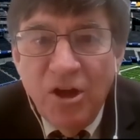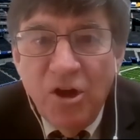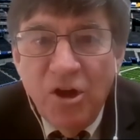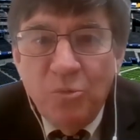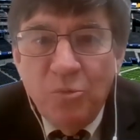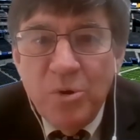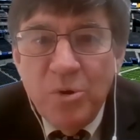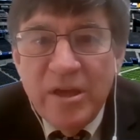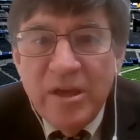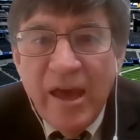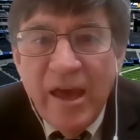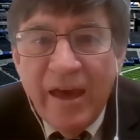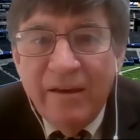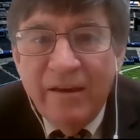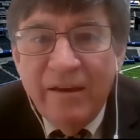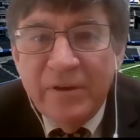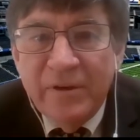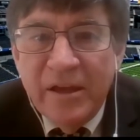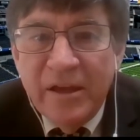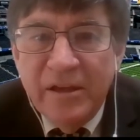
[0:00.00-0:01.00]
We
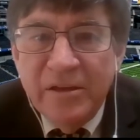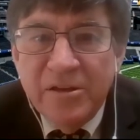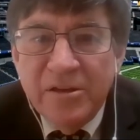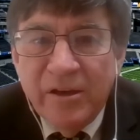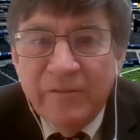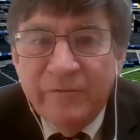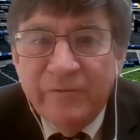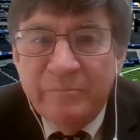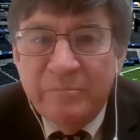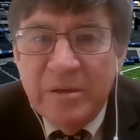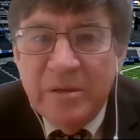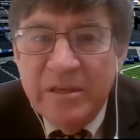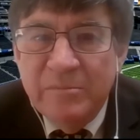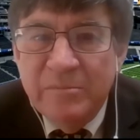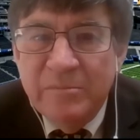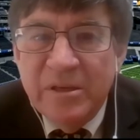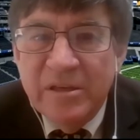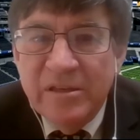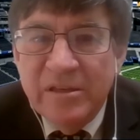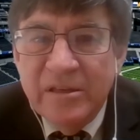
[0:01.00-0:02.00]
have enough
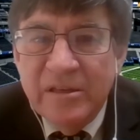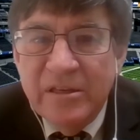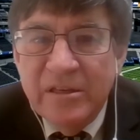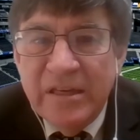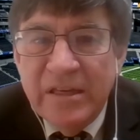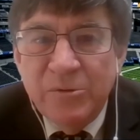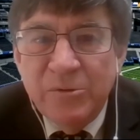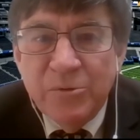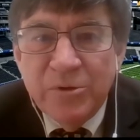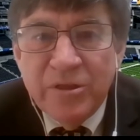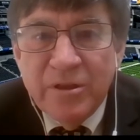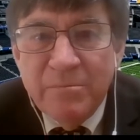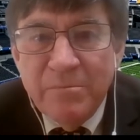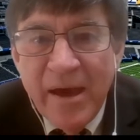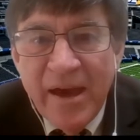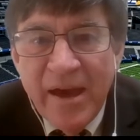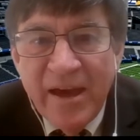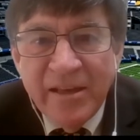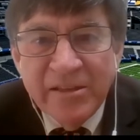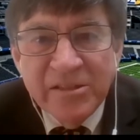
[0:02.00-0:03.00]
PPE with the
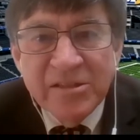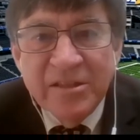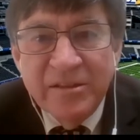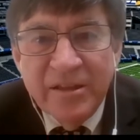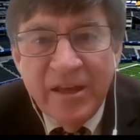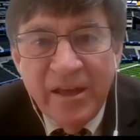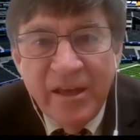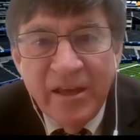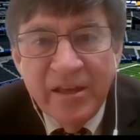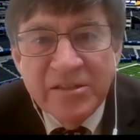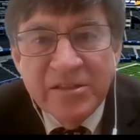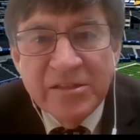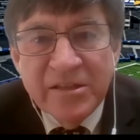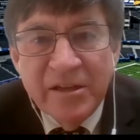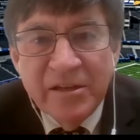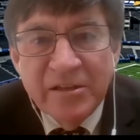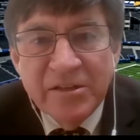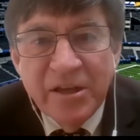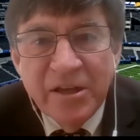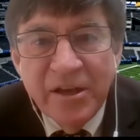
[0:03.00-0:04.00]
mask and the hand
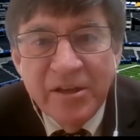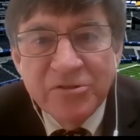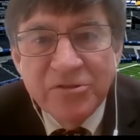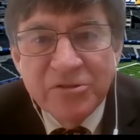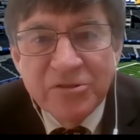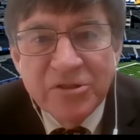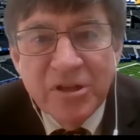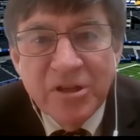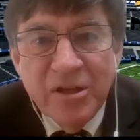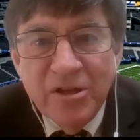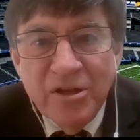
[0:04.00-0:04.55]
sanitizers,